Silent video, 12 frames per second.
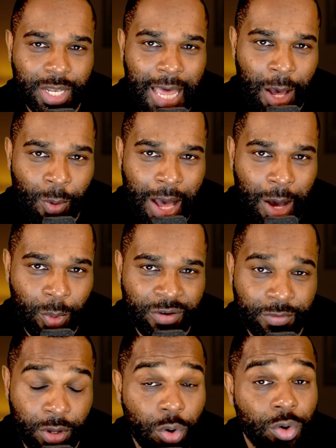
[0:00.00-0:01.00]
Now,
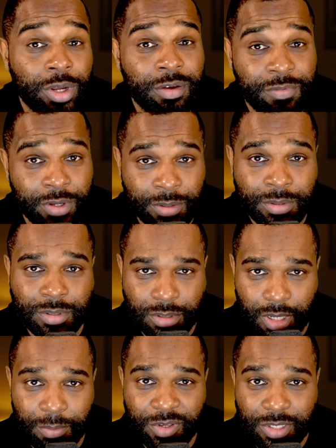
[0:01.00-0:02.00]
however, or even,
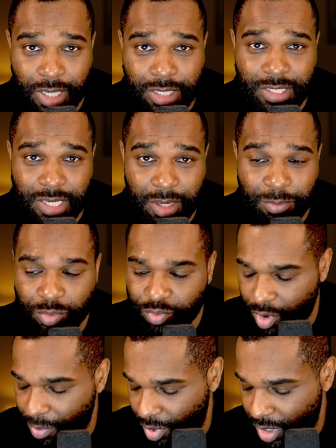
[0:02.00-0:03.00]
let me set the table
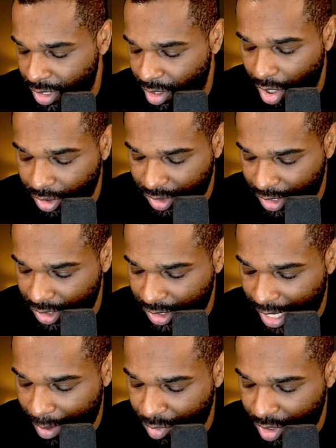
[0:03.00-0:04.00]
properly, context,
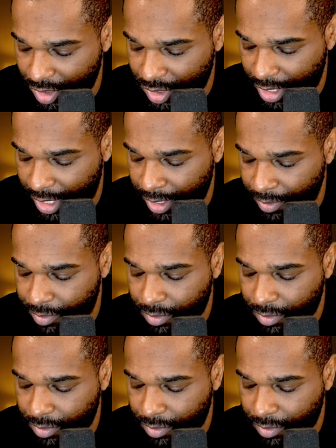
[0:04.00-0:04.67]
Cameron is key.